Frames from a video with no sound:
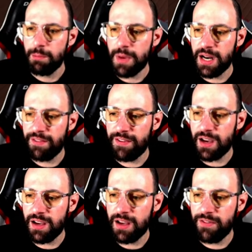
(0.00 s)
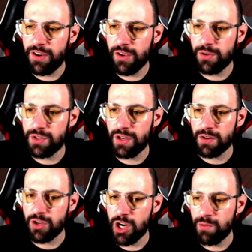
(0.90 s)
But if, if I use the
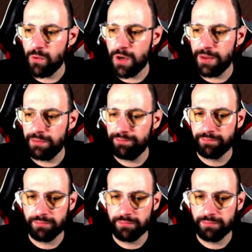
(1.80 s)
uncommon one,